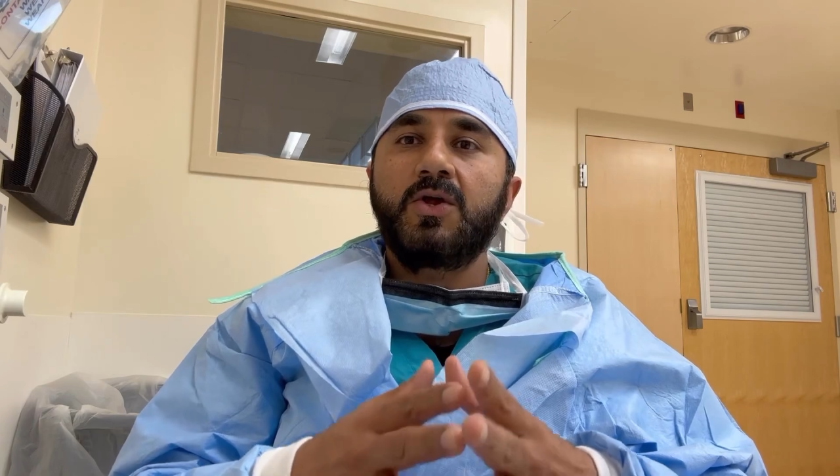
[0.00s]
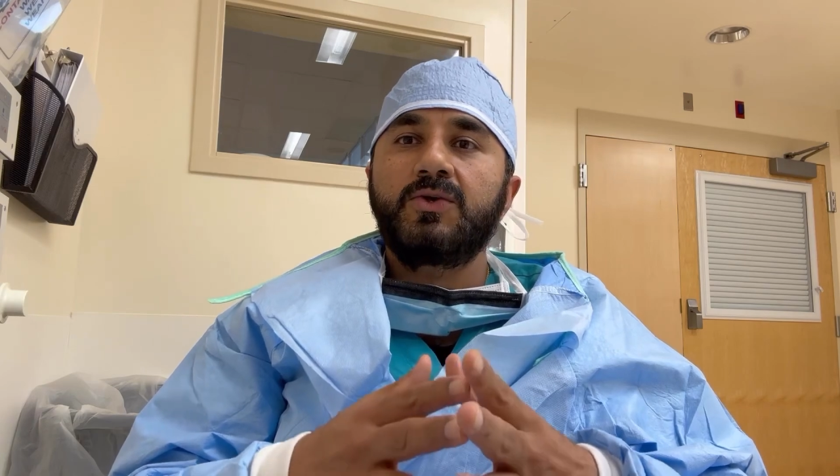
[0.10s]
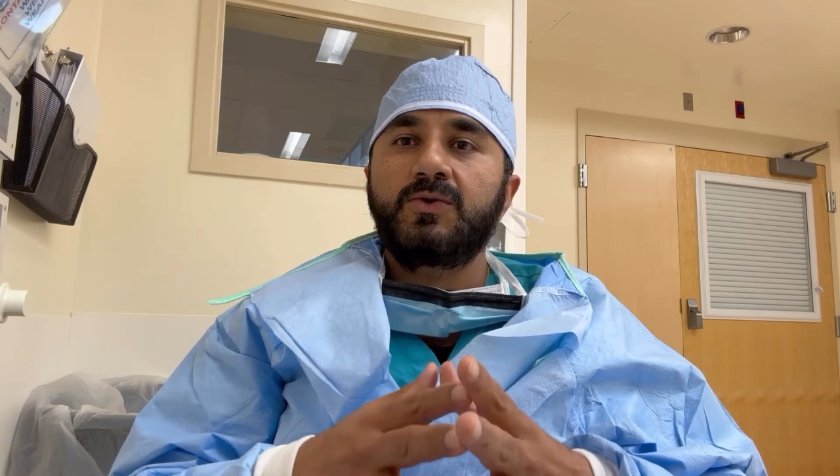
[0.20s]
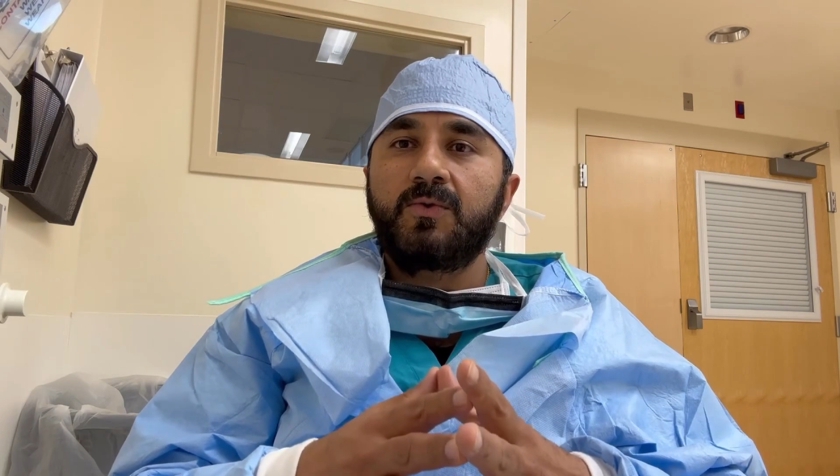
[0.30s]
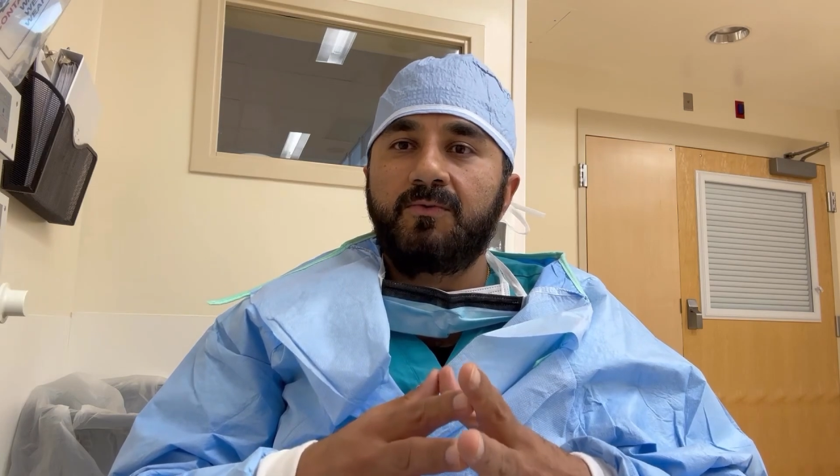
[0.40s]

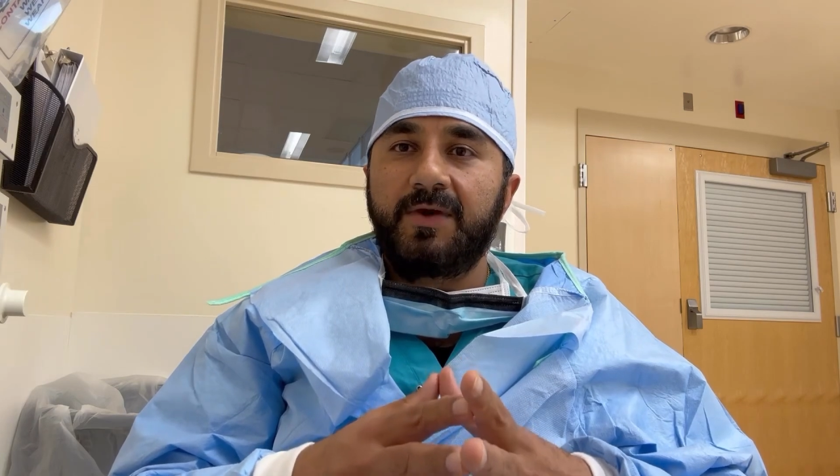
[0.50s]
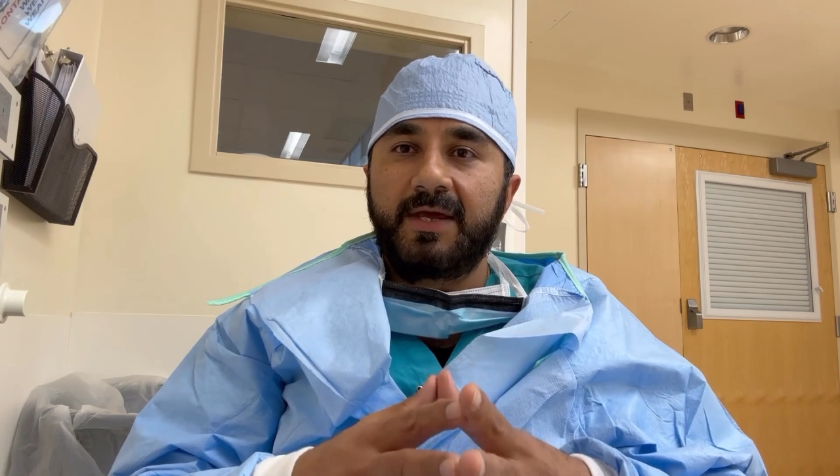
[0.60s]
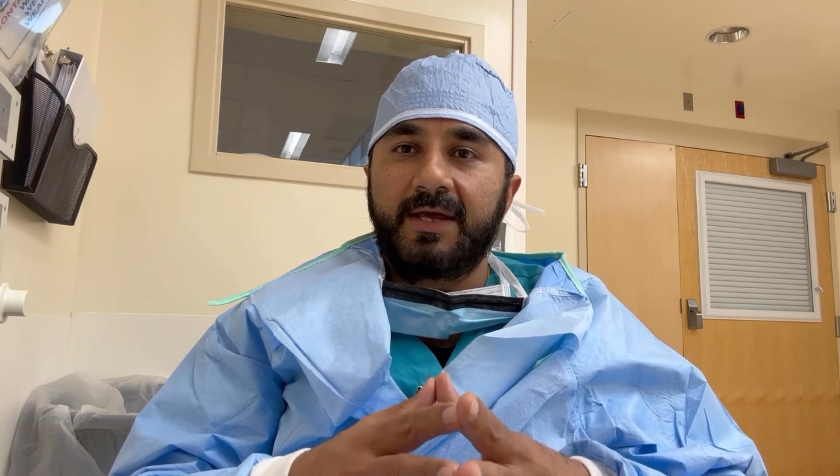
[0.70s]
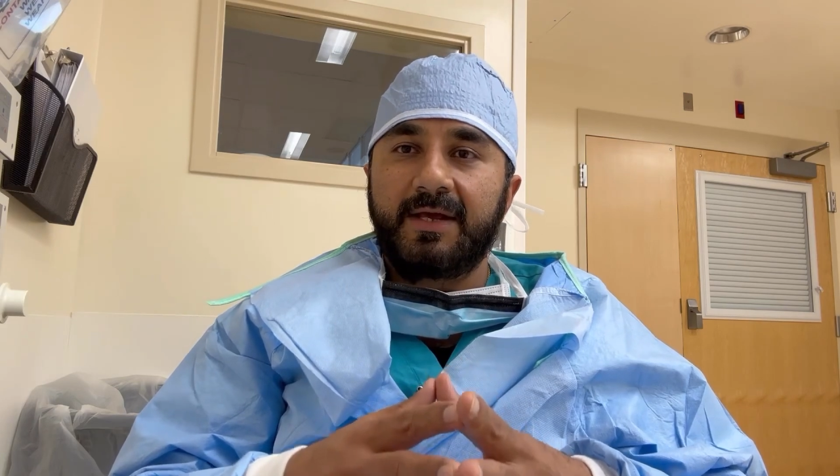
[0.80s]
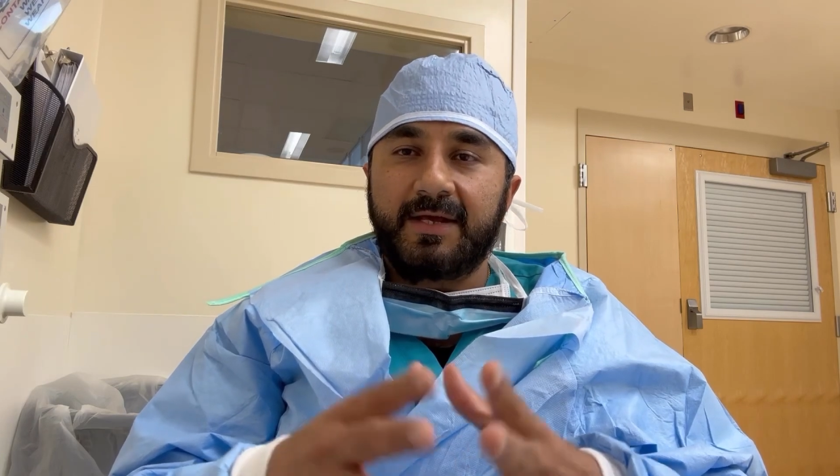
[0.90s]

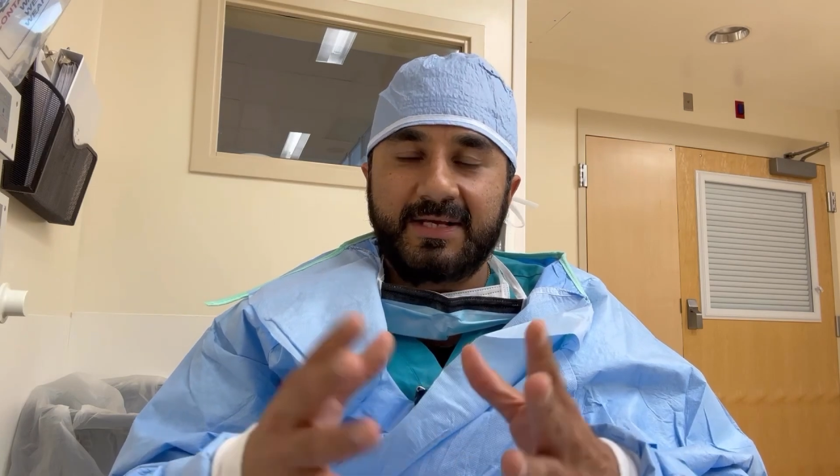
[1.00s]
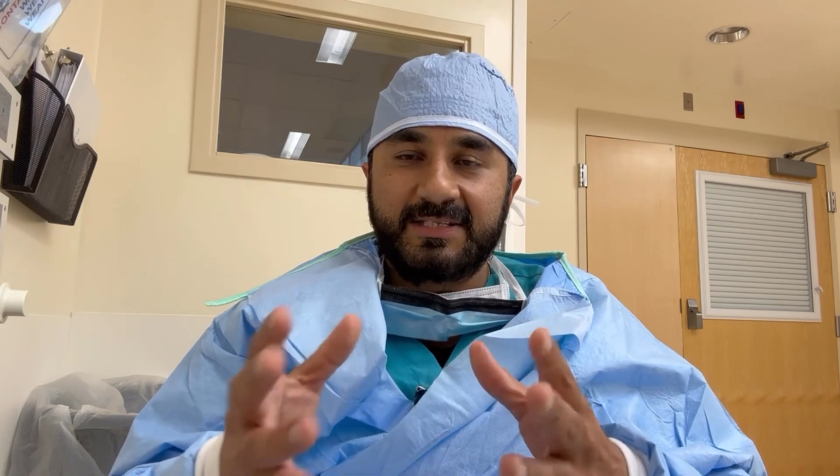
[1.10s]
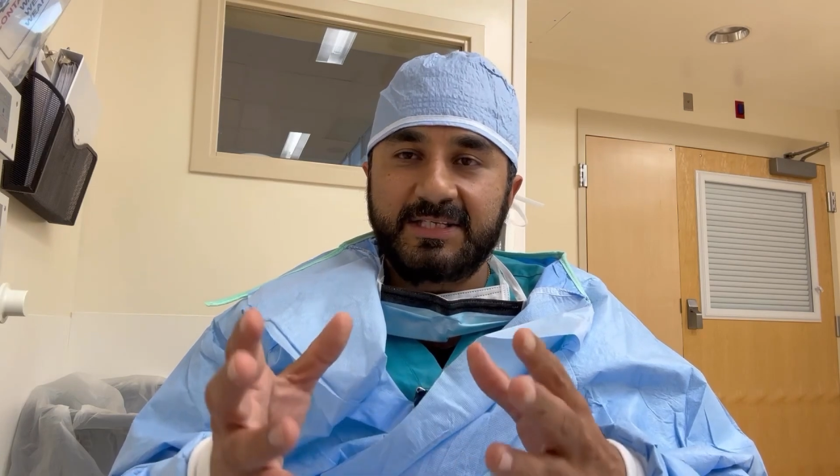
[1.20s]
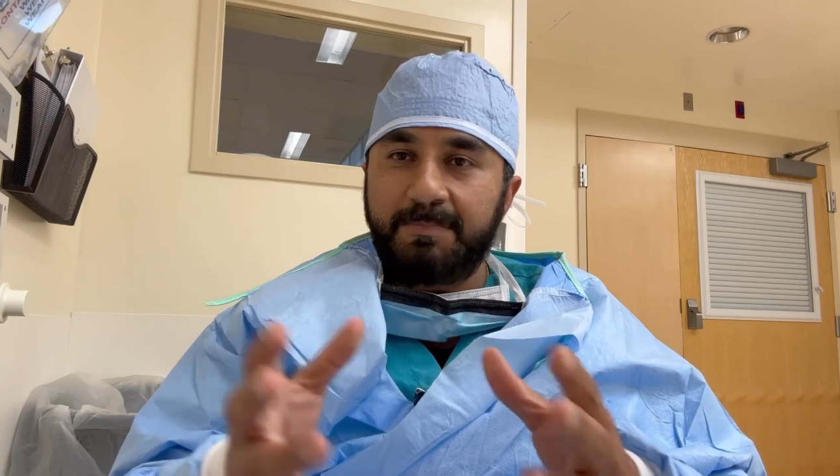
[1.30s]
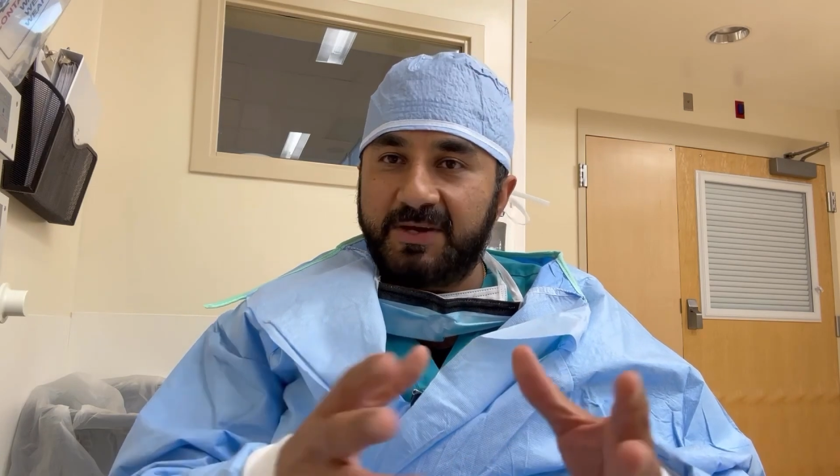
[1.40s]

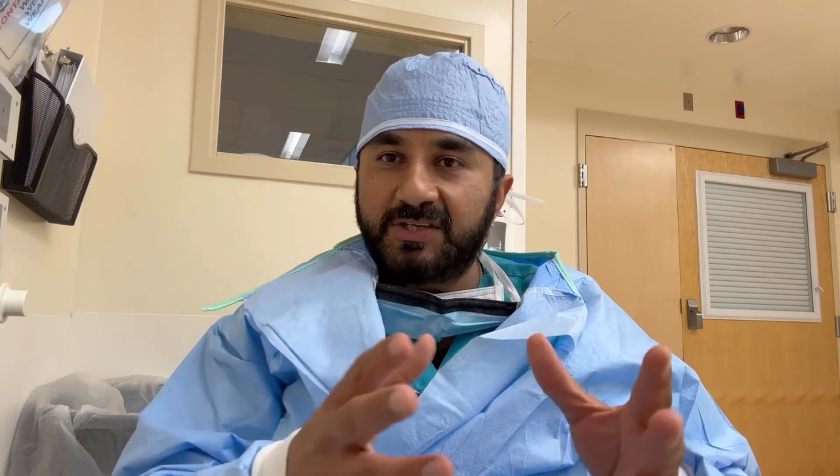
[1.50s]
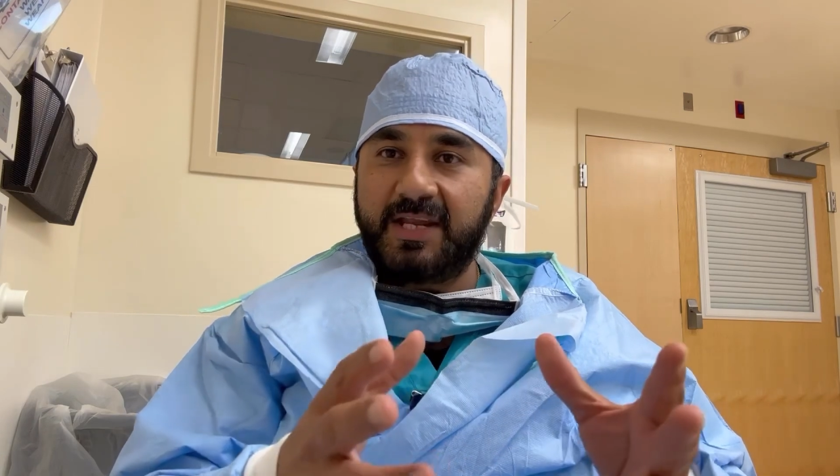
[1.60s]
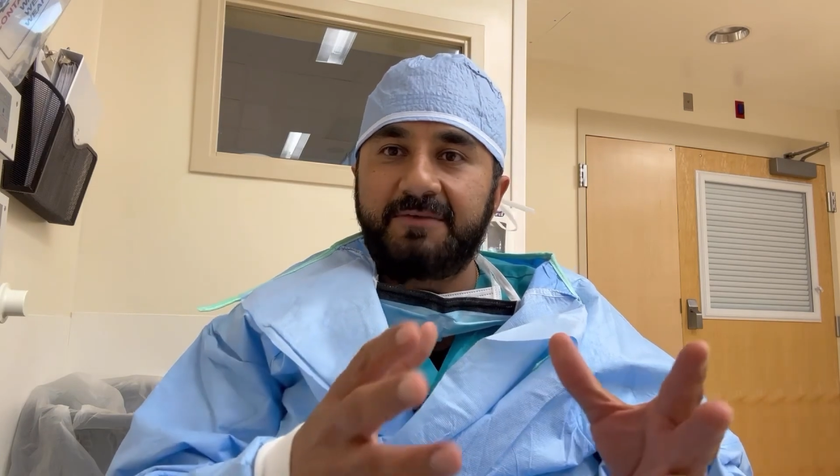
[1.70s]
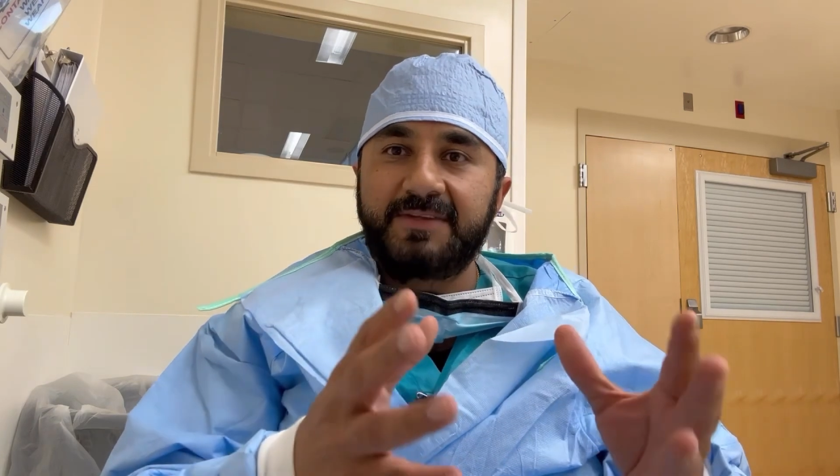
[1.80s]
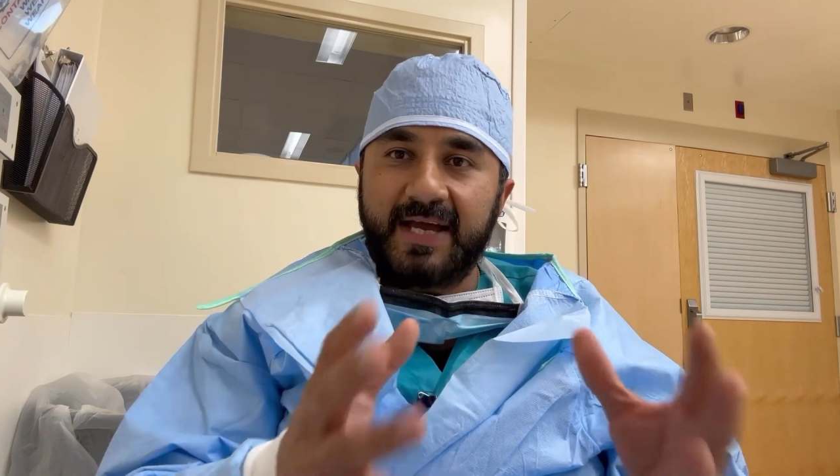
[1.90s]
Is this patient have the